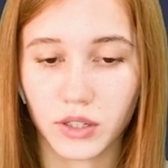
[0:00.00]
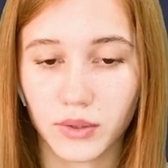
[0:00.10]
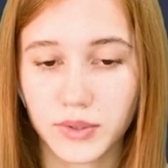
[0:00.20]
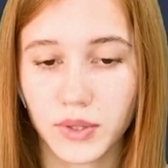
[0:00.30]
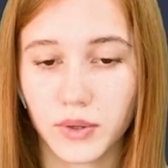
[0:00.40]

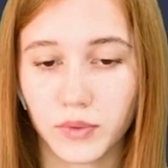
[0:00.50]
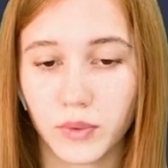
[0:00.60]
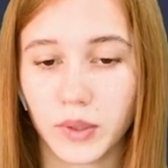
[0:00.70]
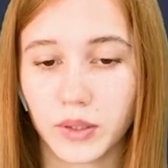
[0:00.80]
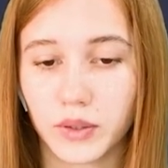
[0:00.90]
Also, if we
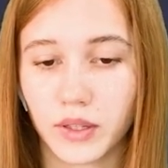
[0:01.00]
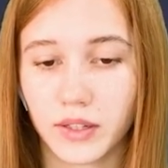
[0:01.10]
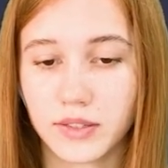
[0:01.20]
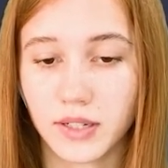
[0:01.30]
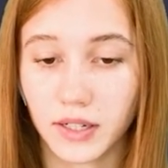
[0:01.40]
look at the
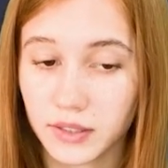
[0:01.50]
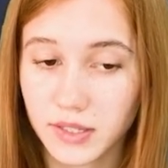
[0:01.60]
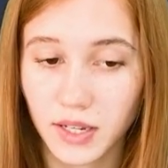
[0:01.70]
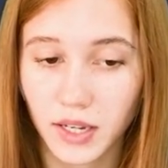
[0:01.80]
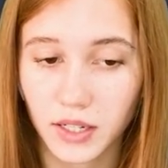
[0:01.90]
second
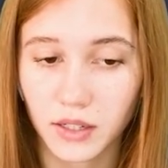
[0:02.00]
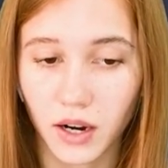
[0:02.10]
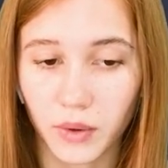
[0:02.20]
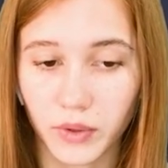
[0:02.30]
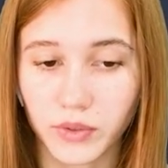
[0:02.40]
indicator,
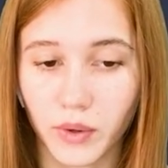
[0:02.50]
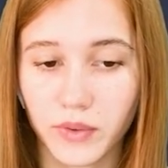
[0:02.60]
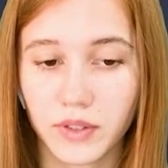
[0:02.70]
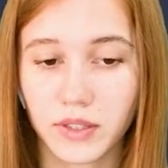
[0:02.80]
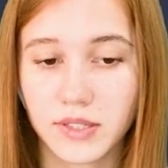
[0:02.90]
our
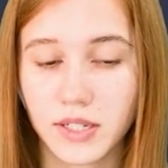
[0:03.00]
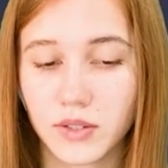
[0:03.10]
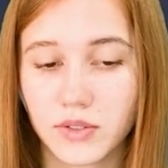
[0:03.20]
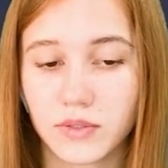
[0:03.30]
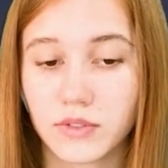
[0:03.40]
growth
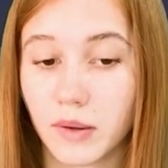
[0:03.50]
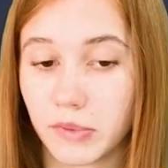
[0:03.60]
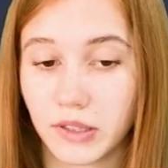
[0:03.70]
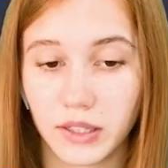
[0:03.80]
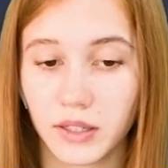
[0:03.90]
continues
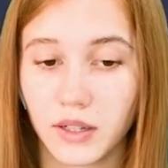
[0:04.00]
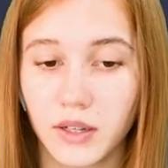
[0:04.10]
rapidly.